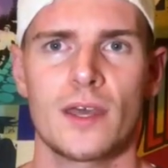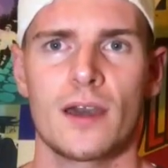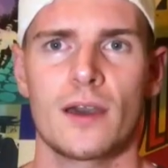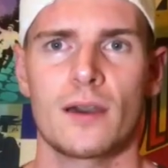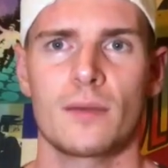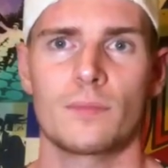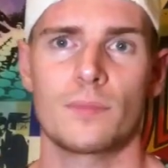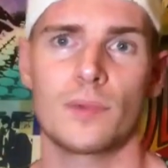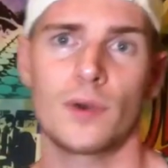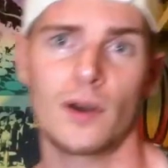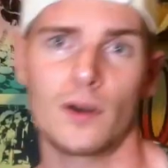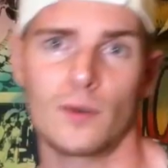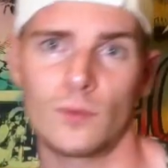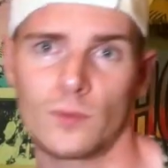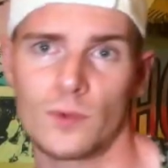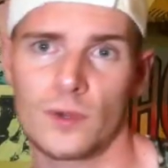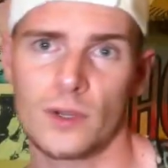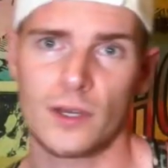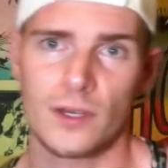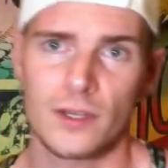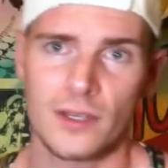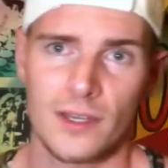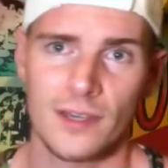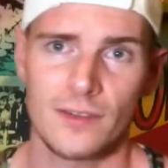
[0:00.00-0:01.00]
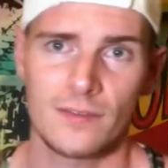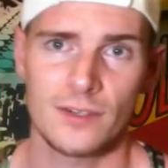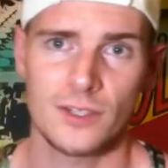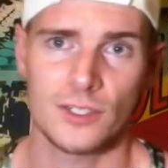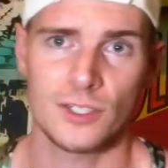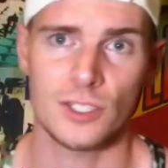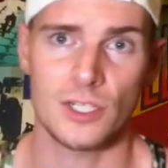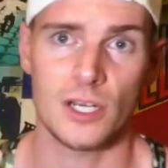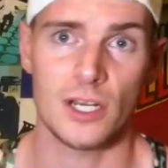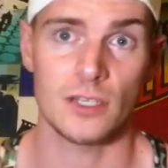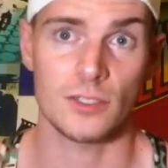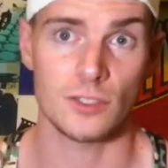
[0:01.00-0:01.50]
that, but we're gonna give it a
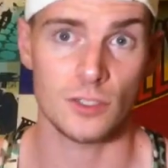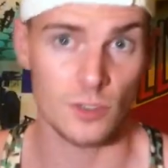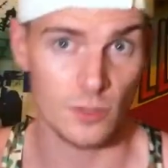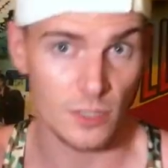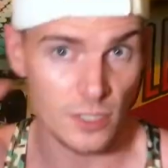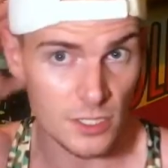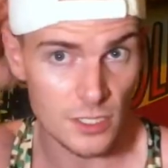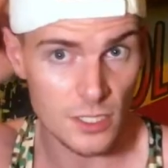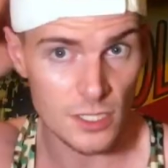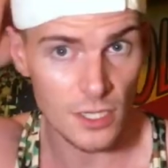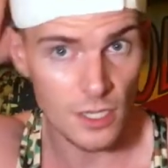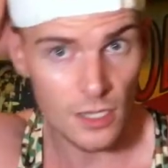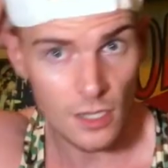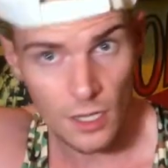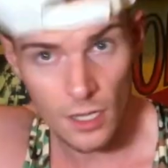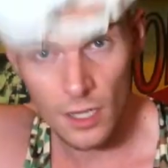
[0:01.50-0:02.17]
shot. So let's see.